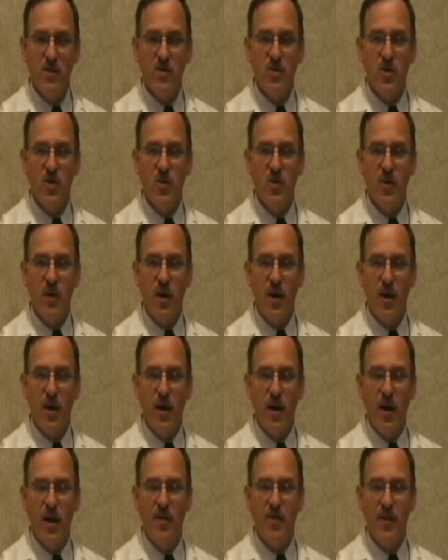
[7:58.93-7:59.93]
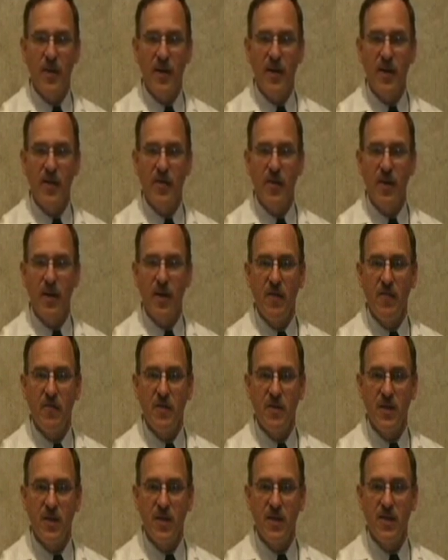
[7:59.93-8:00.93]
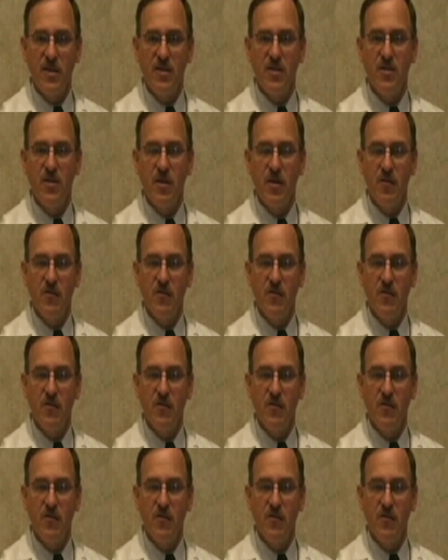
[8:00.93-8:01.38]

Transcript: So I think if she's